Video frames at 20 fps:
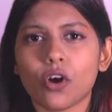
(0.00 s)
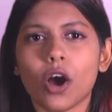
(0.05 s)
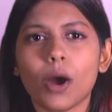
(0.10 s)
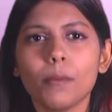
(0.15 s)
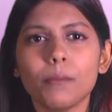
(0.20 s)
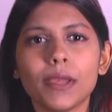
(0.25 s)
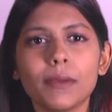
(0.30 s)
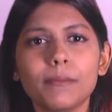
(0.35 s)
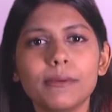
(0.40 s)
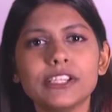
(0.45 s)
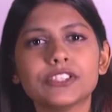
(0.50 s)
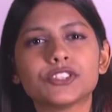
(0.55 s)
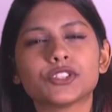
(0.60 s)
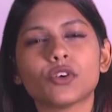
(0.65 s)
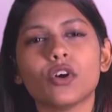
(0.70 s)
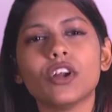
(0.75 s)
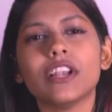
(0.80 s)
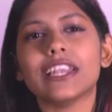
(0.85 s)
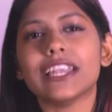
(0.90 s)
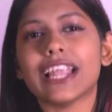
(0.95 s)
or maybe
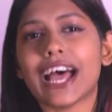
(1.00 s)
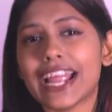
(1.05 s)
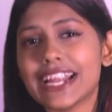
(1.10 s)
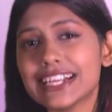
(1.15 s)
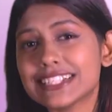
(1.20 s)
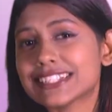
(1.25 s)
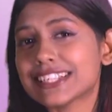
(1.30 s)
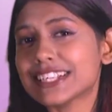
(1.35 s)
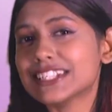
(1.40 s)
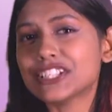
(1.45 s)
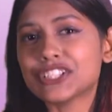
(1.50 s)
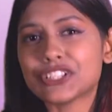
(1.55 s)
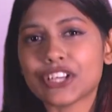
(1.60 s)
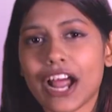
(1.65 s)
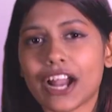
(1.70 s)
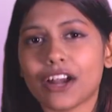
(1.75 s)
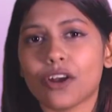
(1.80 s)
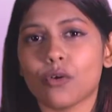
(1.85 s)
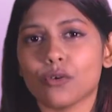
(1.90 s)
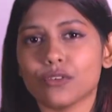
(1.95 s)
show lights and
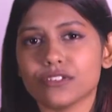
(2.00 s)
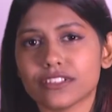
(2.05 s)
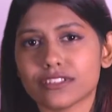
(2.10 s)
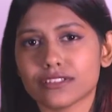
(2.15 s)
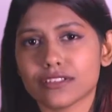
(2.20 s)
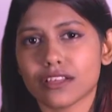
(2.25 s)
shadows.